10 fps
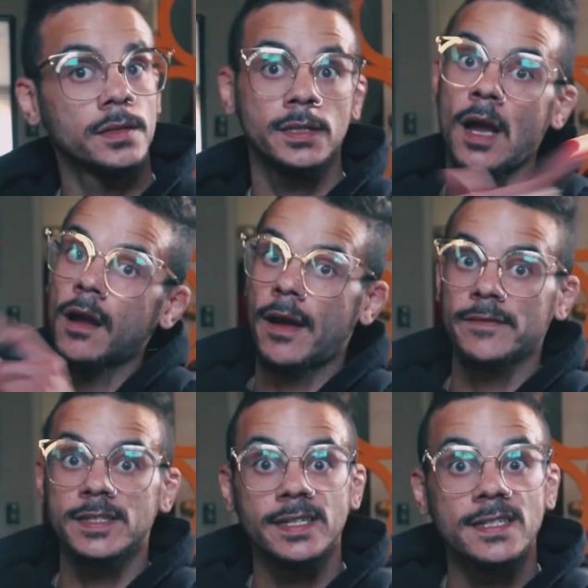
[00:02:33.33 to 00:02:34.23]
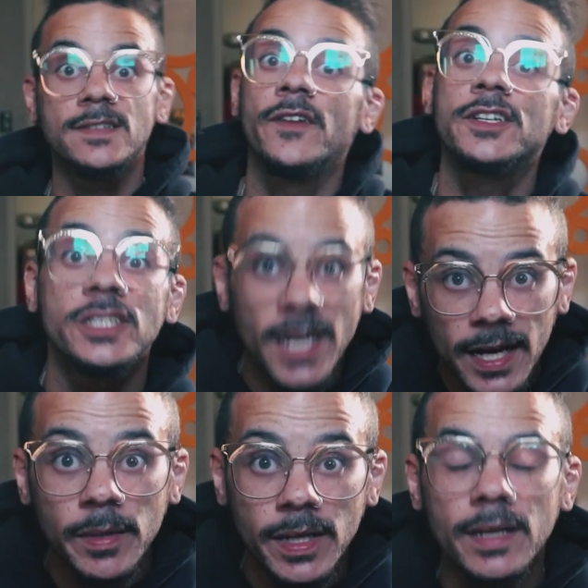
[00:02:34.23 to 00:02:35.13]
Y'all gonna have to take this infection out of
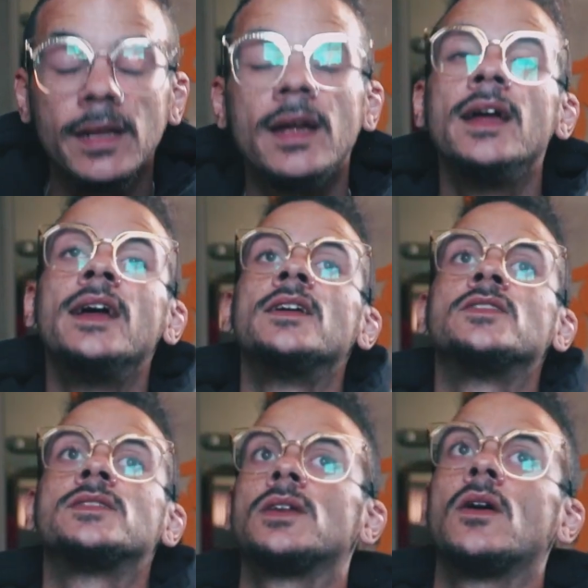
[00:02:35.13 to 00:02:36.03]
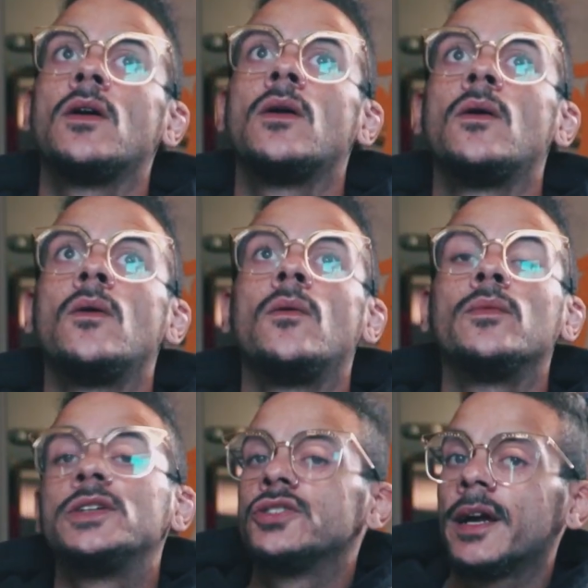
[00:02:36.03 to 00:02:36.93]
me then. So we
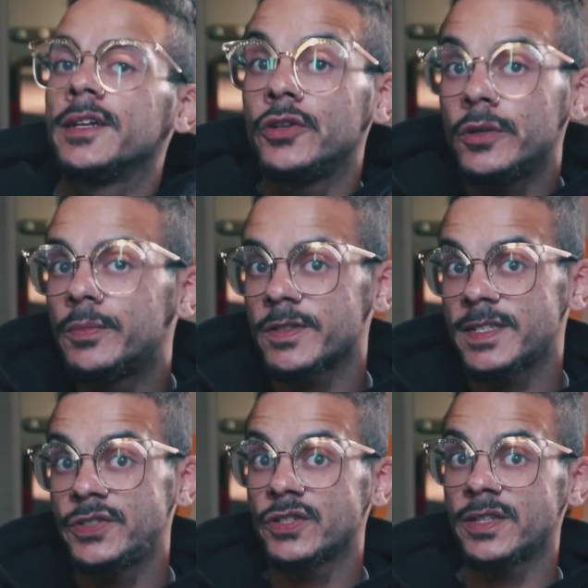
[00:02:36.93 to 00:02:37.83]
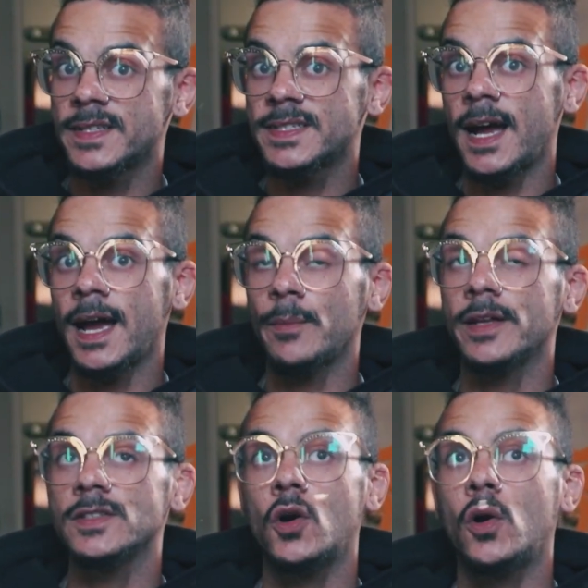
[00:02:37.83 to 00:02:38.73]
tried a new procedure this time and it
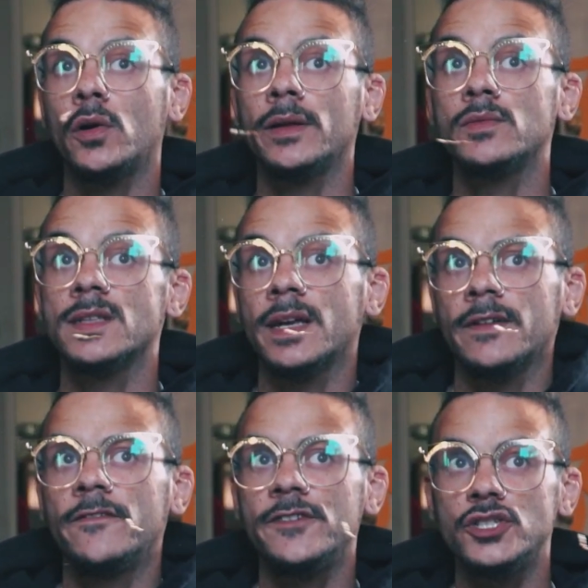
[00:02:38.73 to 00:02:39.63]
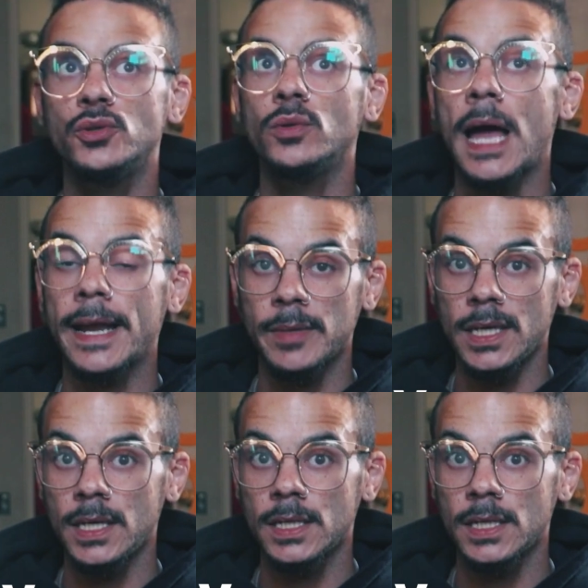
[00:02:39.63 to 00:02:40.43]
was like a fistulotomy.